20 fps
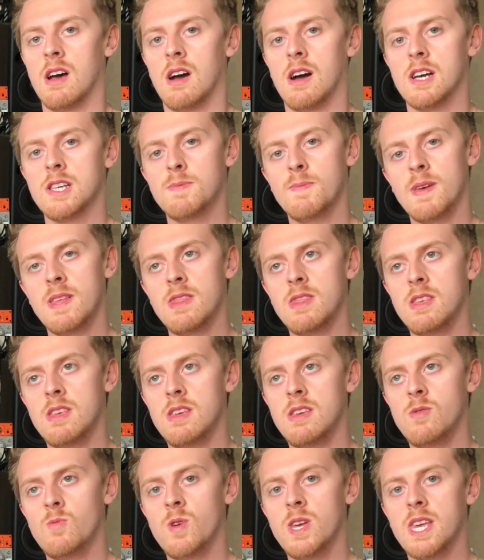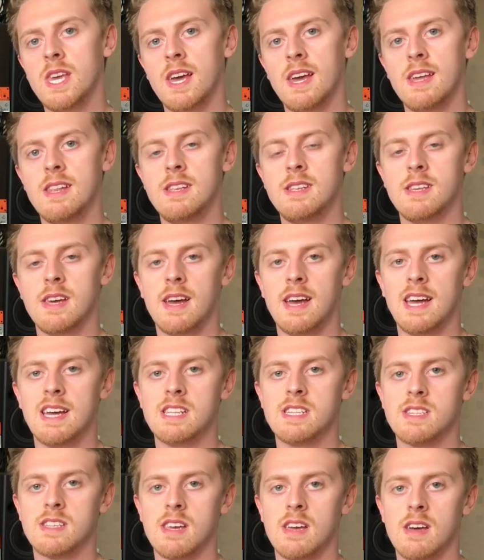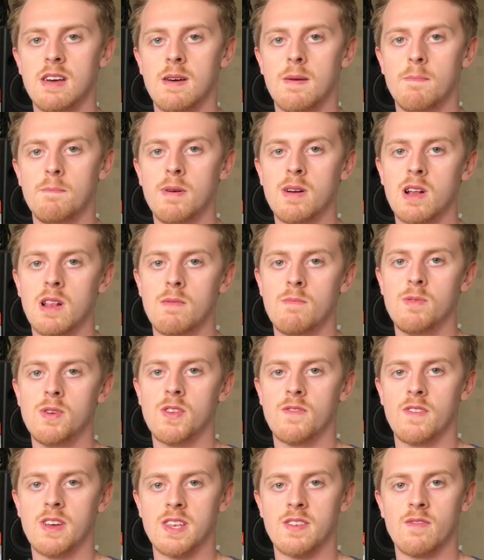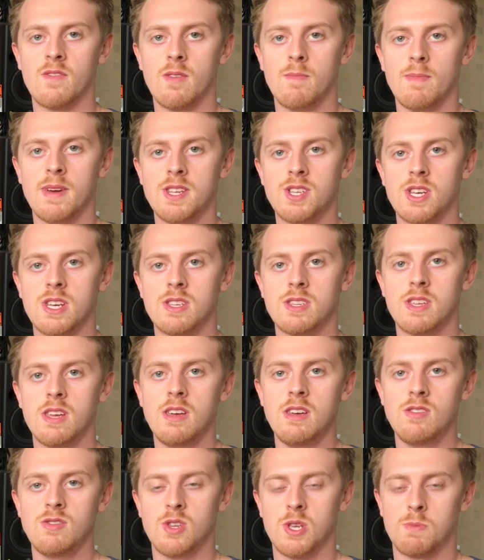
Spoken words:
I spent the weekend at Buckle and Boots Festival in Manchester.